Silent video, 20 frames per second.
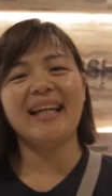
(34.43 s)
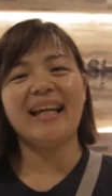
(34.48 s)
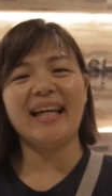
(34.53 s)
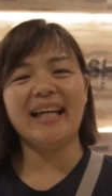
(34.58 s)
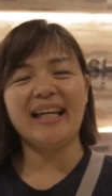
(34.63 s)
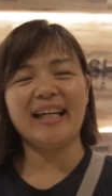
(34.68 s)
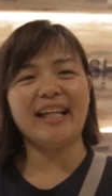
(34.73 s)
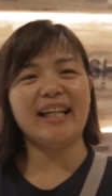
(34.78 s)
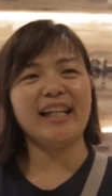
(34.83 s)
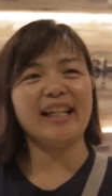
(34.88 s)

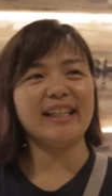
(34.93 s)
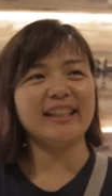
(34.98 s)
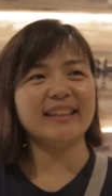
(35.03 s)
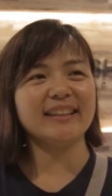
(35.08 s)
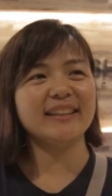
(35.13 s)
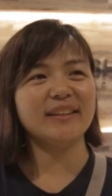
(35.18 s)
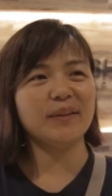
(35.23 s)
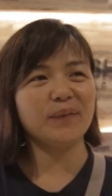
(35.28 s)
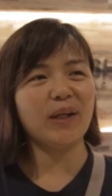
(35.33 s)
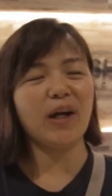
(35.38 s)

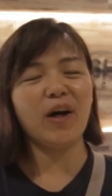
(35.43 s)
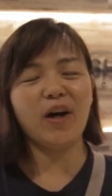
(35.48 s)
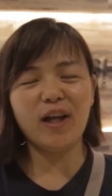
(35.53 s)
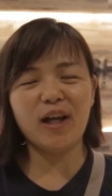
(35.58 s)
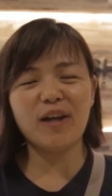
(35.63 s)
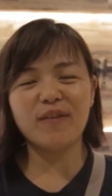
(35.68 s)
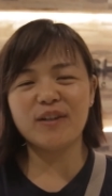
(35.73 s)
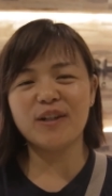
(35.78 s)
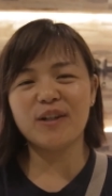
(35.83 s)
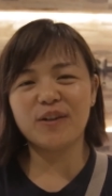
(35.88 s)
and we are all
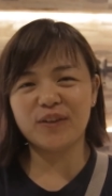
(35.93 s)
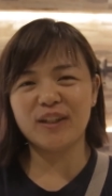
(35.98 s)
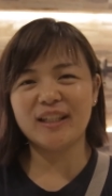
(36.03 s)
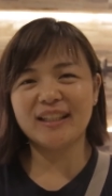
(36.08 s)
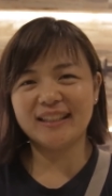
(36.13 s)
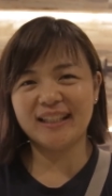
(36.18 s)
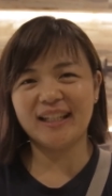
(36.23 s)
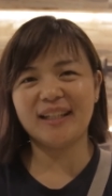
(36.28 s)
having a great